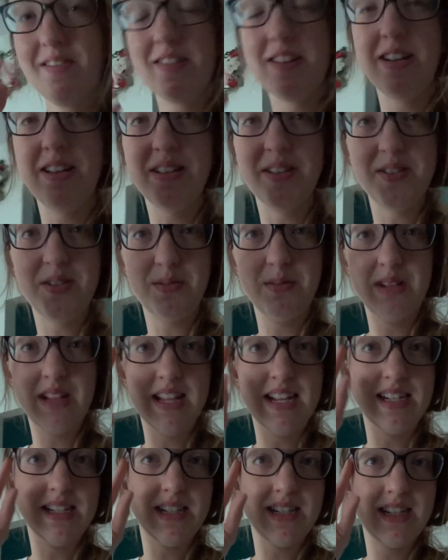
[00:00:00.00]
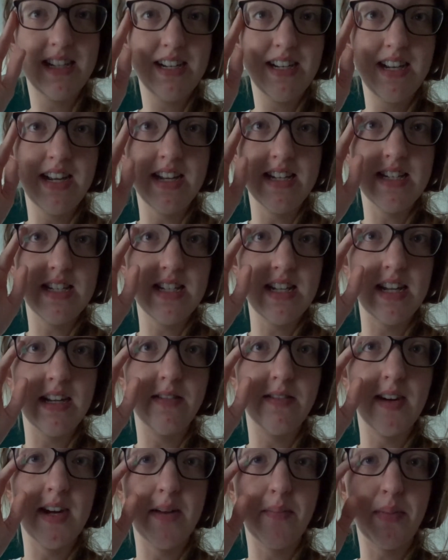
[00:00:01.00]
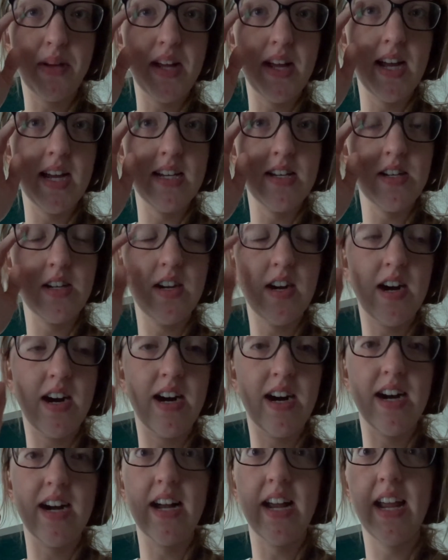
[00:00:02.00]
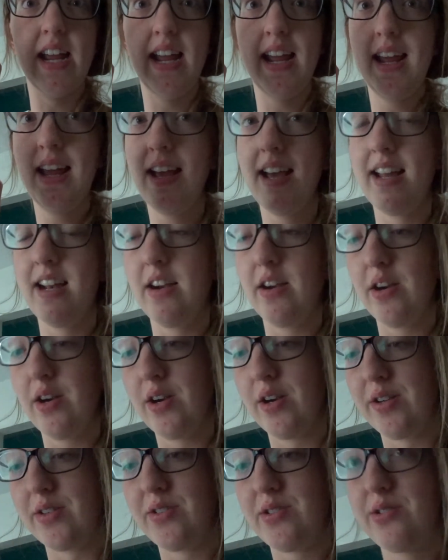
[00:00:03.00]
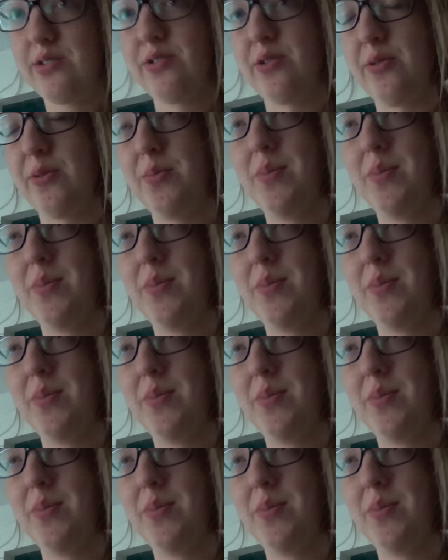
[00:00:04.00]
One of those where like it's like right behind your eye and it hurts so